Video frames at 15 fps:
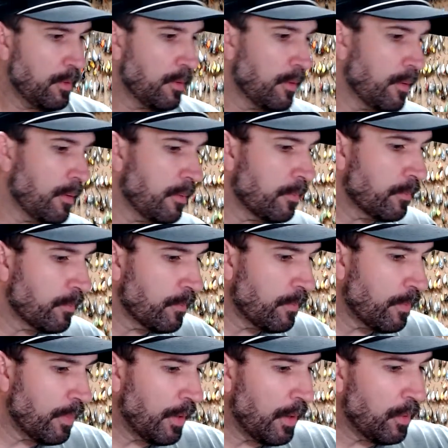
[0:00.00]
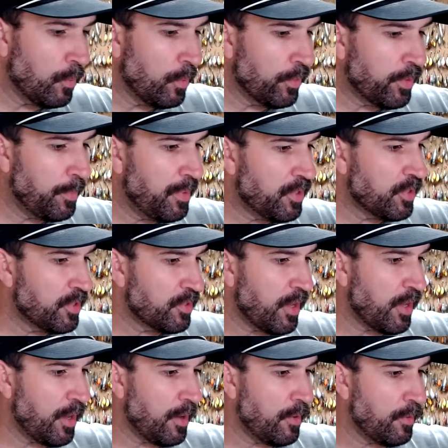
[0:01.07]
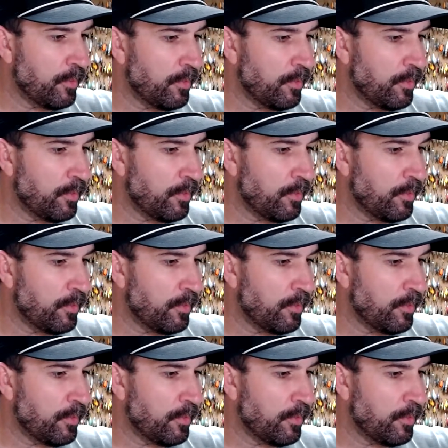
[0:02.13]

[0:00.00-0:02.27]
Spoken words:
I don't want the business account.